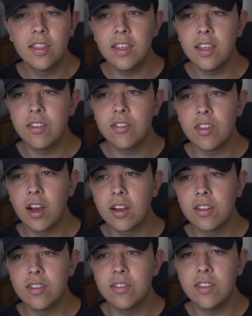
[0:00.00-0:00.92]
these
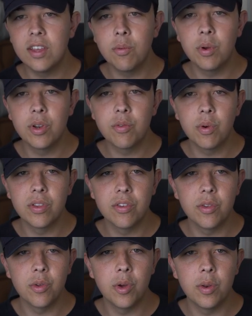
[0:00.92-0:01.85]
stocks to see which ones
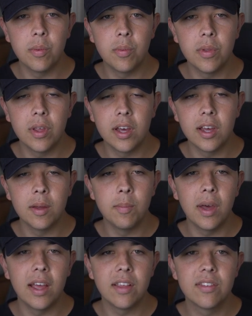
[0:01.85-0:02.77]
are doing
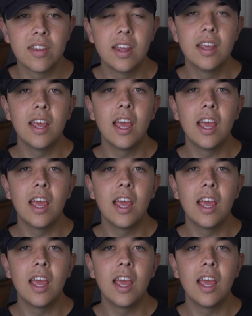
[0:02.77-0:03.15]
best.